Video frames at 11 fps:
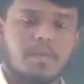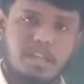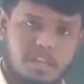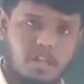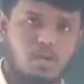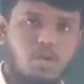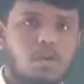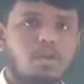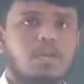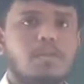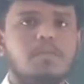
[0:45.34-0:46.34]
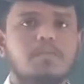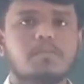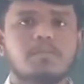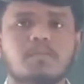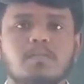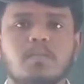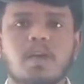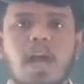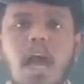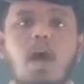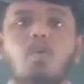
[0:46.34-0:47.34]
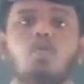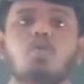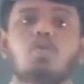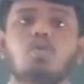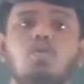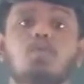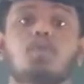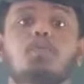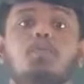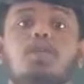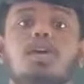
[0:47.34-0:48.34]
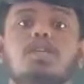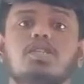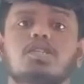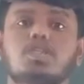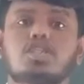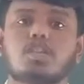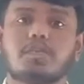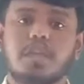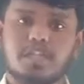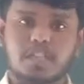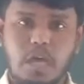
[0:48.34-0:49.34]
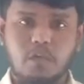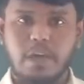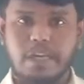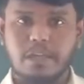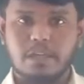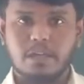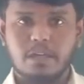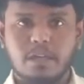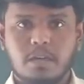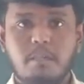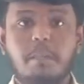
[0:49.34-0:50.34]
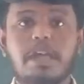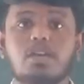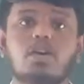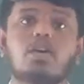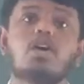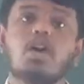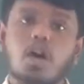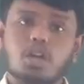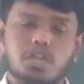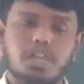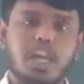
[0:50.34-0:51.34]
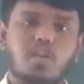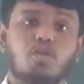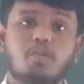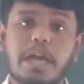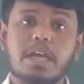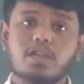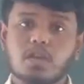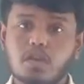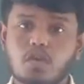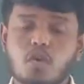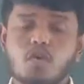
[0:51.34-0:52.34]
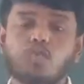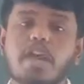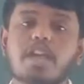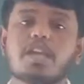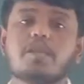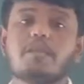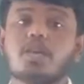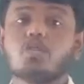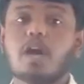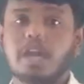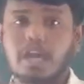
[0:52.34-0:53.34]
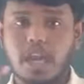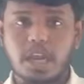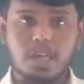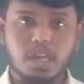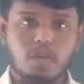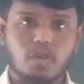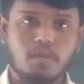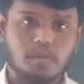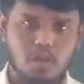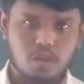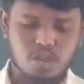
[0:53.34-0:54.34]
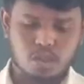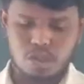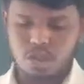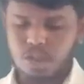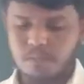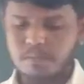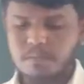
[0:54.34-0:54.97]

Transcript: in the long term how your production system is affected by the scale or by the variable you are adding in your production system.